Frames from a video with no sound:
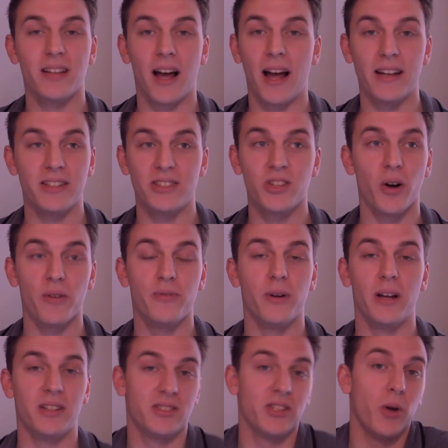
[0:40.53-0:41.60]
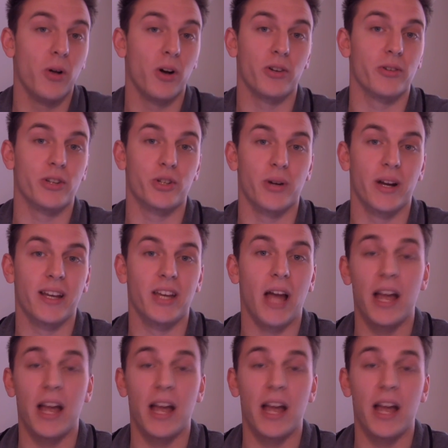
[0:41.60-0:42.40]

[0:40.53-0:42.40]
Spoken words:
And it's no longer a trick.